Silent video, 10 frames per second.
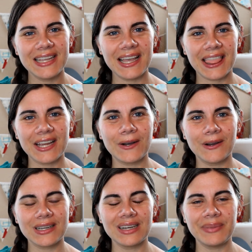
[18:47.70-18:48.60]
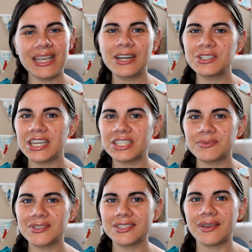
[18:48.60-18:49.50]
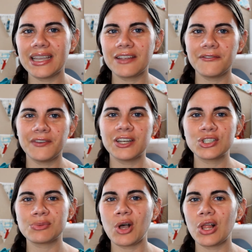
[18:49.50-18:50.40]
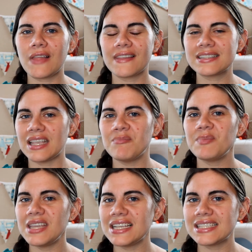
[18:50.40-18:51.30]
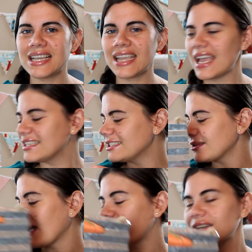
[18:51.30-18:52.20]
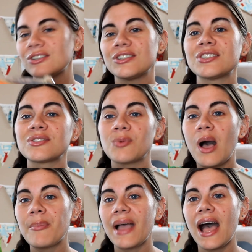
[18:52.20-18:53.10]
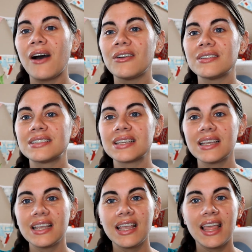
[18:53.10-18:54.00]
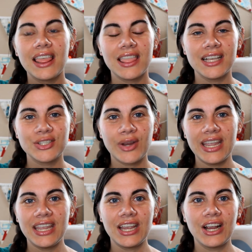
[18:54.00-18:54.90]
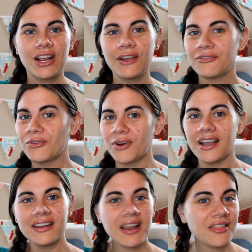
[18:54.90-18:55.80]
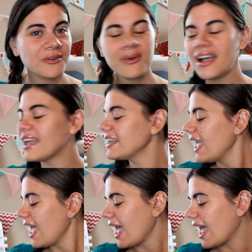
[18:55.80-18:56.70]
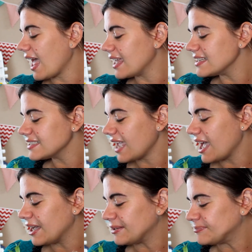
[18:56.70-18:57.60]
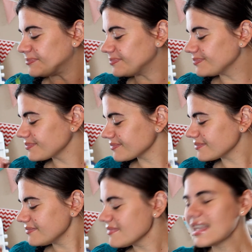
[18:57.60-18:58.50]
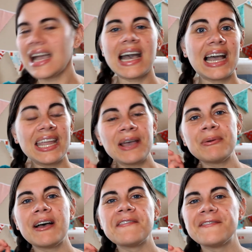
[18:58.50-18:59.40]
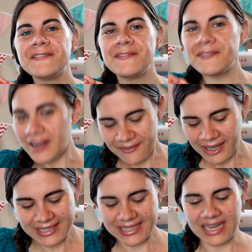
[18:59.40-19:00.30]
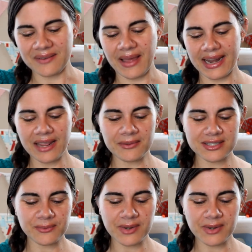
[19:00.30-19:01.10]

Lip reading: yeah, they're all going to be interchangeable, so I can finish them all on the same piece again, so I can just swap out this right here for another one. And I am very excited about it. It was